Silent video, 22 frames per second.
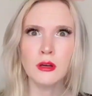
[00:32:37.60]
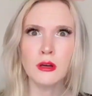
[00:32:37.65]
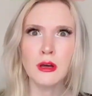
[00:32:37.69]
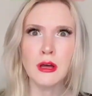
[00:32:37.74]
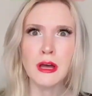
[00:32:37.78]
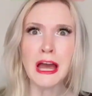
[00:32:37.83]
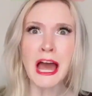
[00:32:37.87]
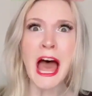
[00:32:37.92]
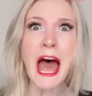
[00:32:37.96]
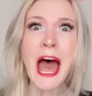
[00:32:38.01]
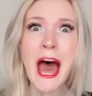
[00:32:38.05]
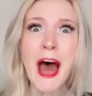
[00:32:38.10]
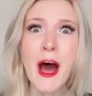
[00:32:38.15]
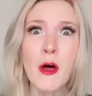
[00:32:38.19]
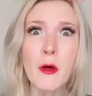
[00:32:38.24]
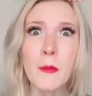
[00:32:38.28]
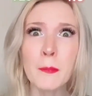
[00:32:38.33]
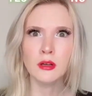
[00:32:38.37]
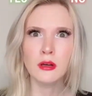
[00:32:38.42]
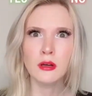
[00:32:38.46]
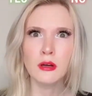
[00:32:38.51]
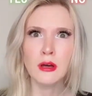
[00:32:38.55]
How?
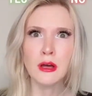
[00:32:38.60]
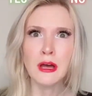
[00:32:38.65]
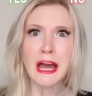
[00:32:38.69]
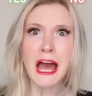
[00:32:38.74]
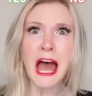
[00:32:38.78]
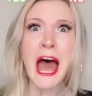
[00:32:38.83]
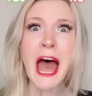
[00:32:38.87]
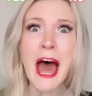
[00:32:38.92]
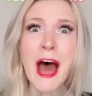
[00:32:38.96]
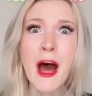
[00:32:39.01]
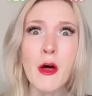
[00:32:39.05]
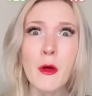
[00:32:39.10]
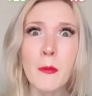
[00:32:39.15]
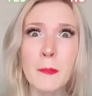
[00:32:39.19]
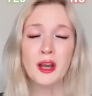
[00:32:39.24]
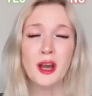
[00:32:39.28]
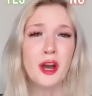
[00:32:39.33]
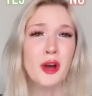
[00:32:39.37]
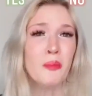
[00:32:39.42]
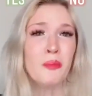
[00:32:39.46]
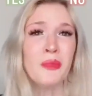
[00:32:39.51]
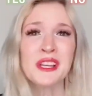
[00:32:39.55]
My
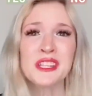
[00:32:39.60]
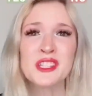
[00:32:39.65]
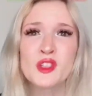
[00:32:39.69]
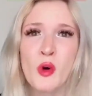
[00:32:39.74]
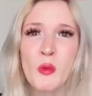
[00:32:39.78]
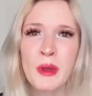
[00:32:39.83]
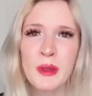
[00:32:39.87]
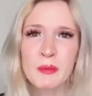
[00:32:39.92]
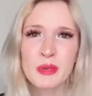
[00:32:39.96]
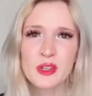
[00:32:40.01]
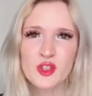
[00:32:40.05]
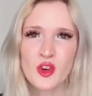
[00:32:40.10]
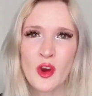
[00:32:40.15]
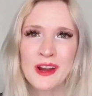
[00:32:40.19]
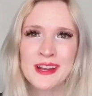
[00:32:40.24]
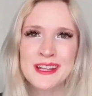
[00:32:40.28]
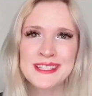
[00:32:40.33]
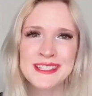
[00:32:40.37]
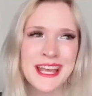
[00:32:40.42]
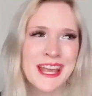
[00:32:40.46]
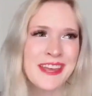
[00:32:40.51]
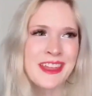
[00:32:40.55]
soulmate was trying to say
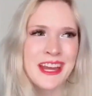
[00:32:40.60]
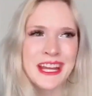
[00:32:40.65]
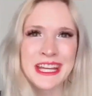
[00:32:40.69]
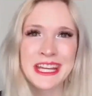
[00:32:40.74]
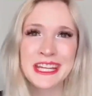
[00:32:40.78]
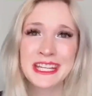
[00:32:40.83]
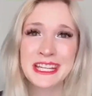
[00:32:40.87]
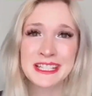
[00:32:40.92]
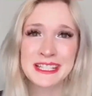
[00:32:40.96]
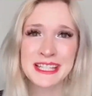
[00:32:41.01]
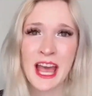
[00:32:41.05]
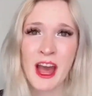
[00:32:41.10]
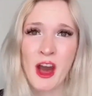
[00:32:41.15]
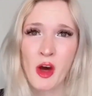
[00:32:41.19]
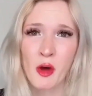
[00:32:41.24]
that he needs help.